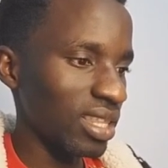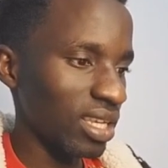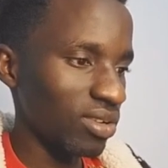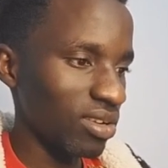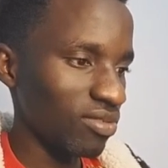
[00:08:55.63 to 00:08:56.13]
the
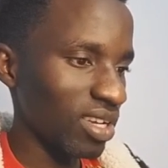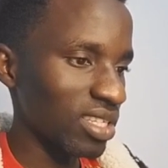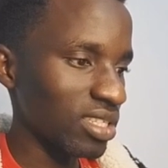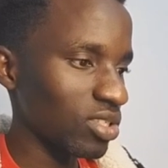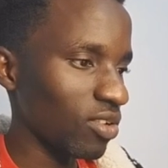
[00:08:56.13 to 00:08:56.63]

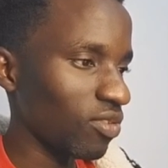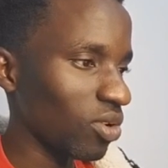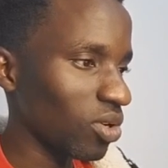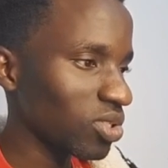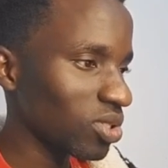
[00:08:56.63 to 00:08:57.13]
University of
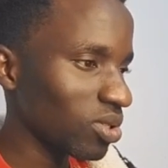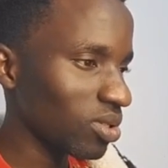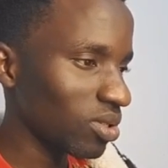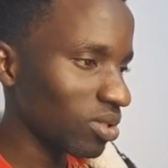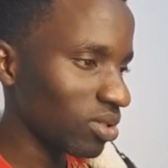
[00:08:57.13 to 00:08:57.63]

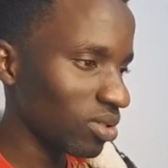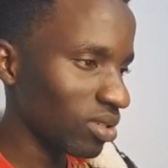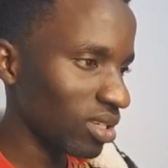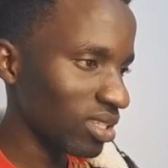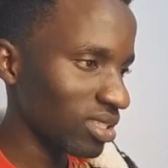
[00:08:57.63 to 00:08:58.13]
Oslo. Let's